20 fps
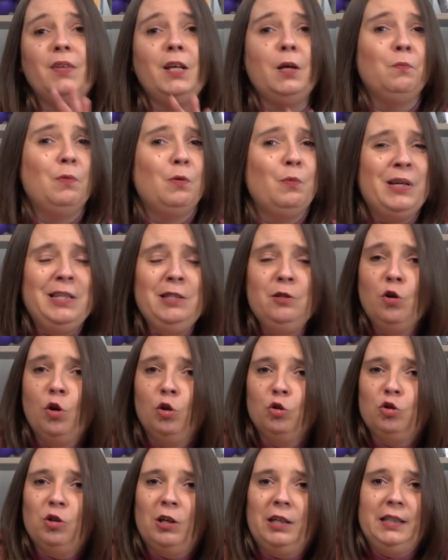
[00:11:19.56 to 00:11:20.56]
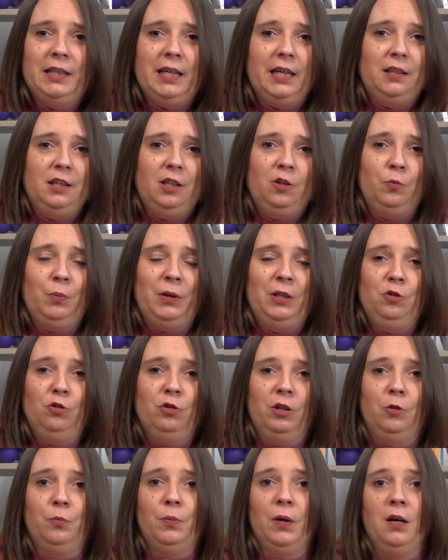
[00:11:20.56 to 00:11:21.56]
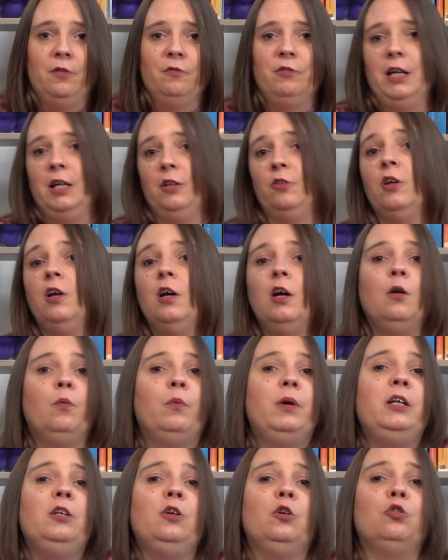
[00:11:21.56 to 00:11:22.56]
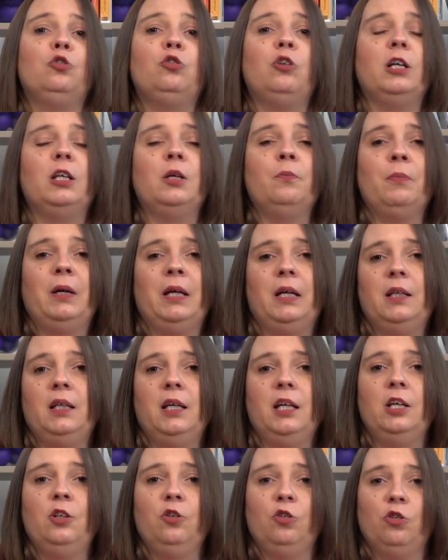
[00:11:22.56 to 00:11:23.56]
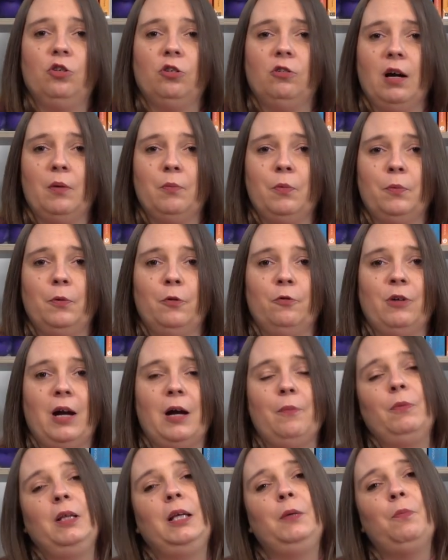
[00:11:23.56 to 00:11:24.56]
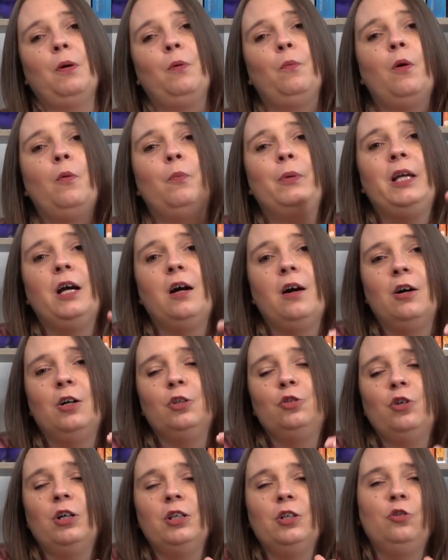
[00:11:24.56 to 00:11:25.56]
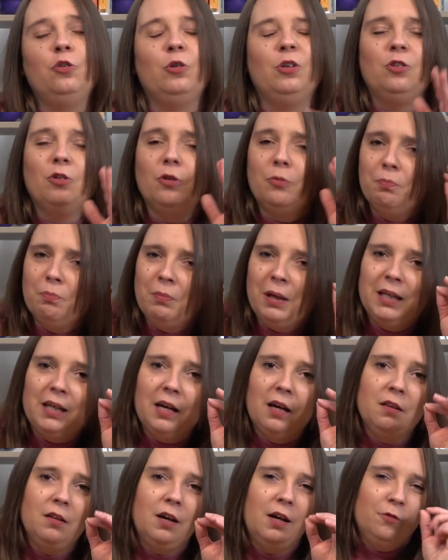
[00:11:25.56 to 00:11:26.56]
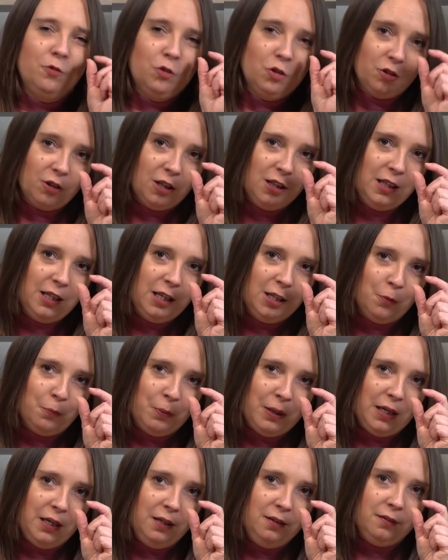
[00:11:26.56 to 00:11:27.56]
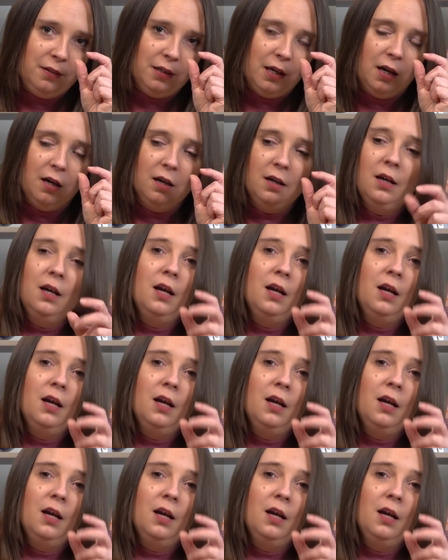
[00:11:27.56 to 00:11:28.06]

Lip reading: But we're not trying to get this Pinterest perfect. We're not trying to make the Instagrammable family, but what we are trying to do is just make our lives just a little bit easier.